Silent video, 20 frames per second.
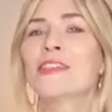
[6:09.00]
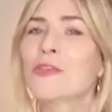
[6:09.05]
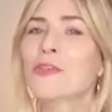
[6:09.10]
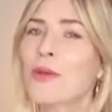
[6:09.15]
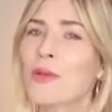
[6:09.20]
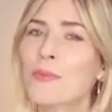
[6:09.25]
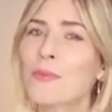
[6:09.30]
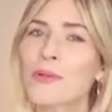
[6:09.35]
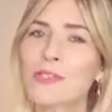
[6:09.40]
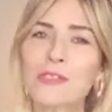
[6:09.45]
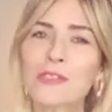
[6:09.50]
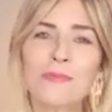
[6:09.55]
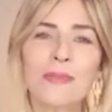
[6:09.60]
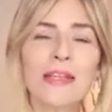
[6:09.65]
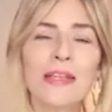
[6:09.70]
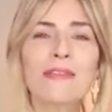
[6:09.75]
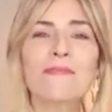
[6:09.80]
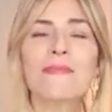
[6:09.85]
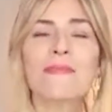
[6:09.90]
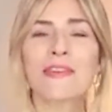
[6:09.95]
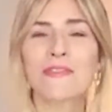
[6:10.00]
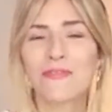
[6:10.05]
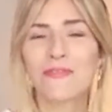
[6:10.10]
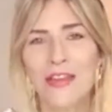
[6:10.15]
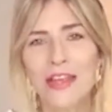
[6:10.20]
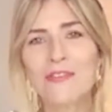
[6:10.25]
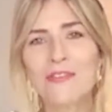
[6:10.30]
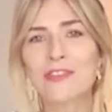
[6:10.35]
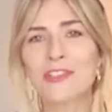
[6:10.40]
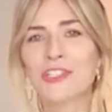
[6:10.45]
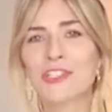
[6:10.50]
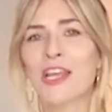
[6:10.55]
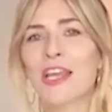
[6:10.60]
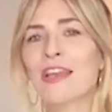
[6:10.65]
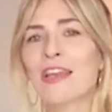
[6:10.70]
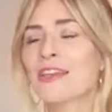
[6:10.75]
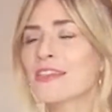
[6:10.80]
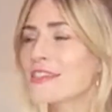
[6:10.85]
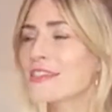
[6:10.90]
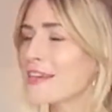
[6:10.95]
It's quite possibly my favourite
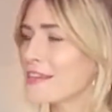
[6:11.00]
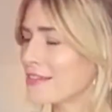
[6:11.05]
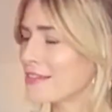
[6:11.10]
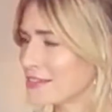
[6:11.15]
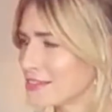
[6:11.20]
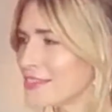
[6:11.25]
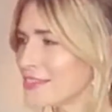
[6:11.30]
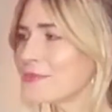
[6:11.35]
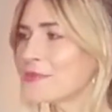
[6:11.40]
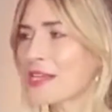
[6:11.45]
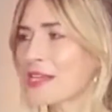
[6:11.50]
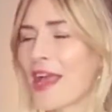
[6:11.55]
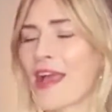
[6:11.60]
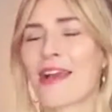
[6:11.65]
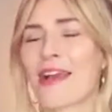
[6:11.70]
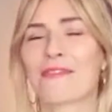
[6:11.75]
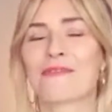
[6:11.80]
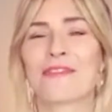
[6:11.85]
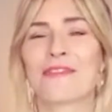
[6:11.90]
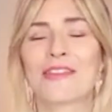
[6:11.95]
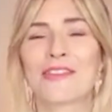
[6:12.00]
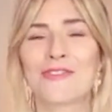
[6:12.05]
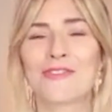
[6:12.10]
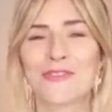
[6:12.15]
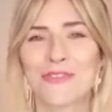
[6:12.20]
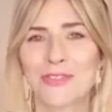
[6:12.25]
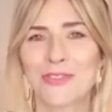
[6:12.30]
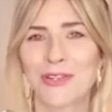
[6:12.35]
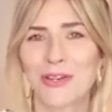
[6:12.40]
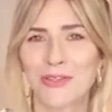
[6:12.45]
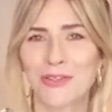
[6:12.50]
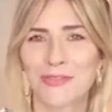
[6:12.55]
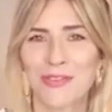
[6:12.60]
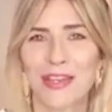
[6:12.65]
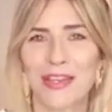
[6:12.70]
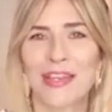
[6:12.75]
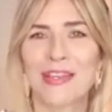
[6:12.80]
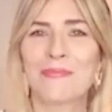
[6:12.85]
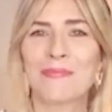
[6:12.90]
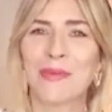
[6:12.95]
shade, and I seem to have an awful lot of
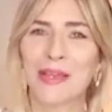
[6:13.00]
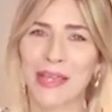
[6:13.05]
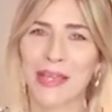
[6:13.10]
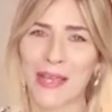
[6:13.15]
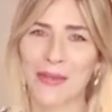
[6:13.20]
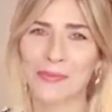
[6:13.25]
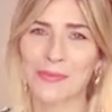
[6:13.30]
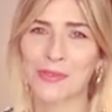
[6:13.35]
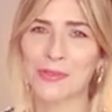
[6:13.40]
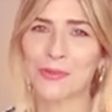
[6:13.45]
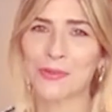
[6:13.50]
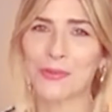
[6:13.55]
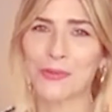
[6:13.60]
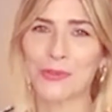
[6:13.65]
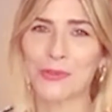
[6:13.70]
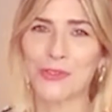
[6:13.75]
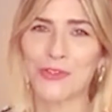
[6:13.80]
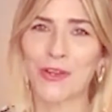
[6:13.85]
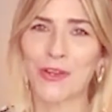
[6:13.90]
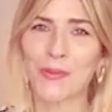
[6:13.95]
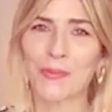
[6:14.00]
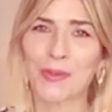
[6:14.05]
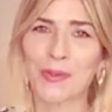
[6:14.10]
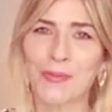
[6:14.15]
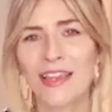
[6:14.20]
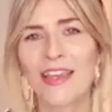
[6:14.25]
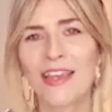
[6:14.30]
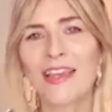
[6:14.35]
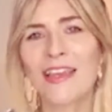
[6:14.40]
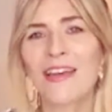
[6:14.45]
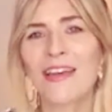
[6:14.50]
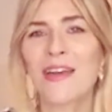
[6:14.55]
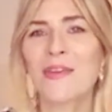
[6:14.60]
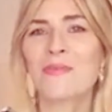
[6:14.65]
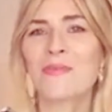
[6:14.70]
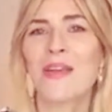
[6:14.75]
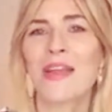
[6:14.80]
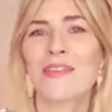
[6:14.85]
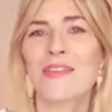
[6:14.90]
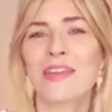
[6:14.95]
it in my capsule wardrobe. Here
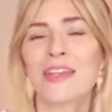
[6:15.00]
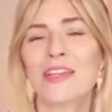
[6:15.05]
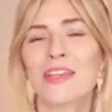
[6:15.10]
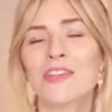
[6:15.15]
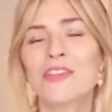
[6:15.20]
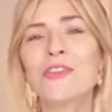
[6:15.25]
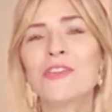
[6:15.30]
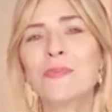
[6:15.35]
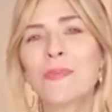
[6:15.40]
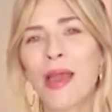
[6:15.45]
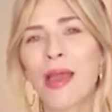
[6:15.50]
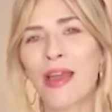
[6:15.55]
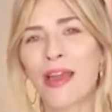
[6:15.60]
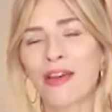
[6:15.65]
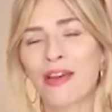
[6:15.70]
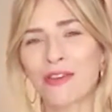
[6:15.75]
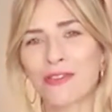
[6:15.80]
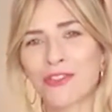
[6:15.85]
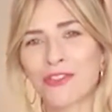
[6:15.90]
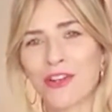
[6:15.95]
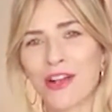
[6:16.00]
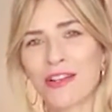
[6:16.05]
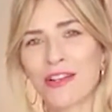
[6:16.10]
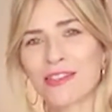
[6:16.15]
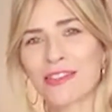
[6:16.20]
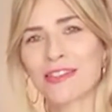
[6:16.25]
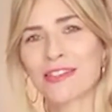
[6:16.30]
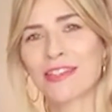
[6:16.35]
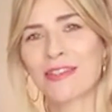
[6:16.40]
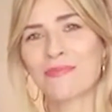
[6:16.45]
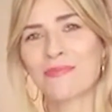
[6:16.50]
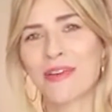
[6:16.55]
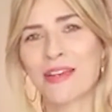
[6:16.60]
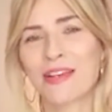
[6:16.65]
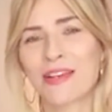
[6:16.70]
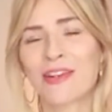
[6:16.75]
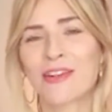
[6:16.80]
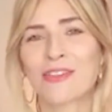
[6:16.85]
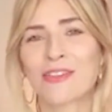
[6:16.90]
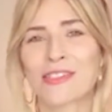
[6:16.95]
I'm wearing a new pair of trousers in my
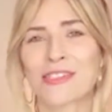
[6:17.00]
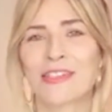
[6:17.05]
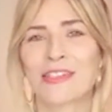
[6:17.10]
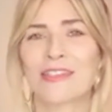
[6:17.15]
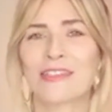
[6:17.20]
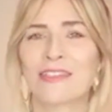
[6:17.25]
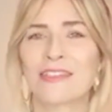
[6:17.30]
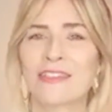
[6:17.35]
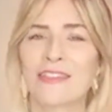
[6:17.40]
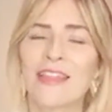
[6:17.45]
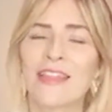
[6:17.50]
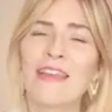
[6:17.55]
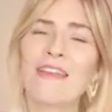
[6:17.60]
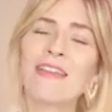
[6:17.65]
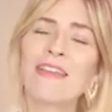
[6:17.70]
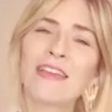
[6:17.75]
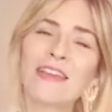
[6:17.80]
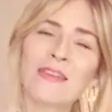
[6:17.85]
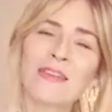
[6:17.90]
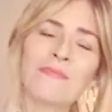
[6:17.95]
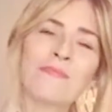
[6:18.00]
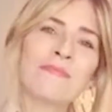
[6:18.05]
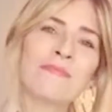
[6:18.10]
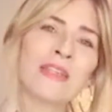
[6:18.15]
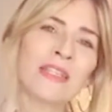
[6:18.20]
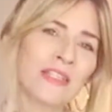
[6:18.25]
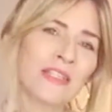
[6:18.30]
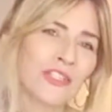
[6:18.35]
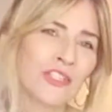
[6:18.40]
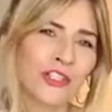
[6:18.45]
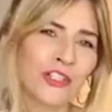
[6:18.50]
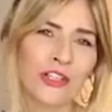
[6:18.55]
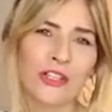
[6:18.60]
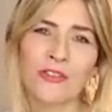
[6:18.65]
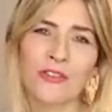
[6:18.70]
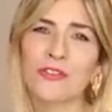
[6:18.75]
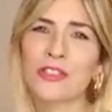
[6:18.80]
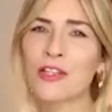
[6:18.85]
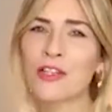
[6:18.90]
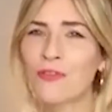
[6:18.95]
closet. They're like a mixture
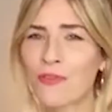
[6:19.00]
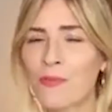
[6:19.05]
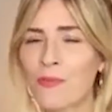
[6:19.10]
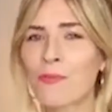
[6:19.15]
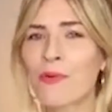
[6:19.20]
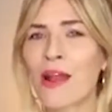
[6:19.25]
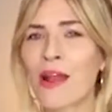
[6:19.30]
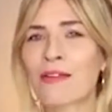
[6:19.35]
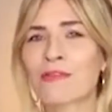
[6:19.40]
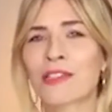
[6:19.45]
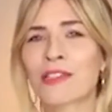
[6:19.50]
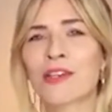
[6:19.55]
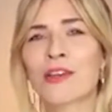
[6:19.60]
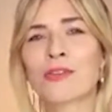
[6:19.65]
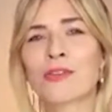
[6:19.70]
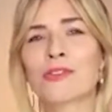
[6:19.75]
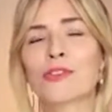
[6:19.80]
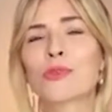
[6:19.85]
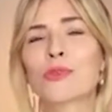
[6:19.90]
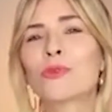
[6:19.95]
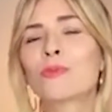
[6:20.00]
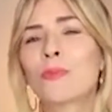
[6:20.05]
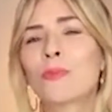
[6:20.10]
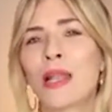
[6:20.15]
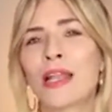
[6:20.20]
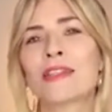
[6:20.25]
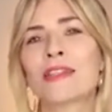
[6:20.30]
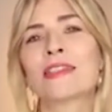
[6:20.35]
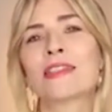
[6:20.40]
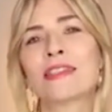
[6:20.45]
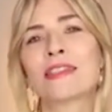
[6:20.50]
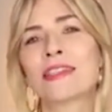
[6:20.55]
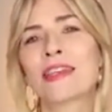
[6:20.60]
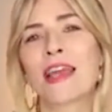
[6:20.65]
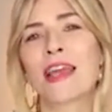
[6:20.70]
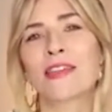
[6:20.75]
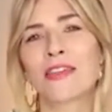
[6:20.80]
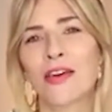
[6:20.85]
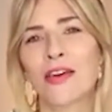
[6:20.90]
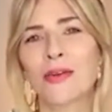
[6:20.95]
of different brown tones all blended
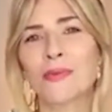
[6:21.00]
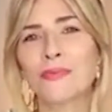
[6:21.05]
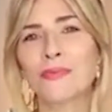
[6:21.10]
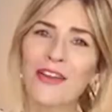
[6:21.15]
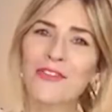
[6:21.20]
together.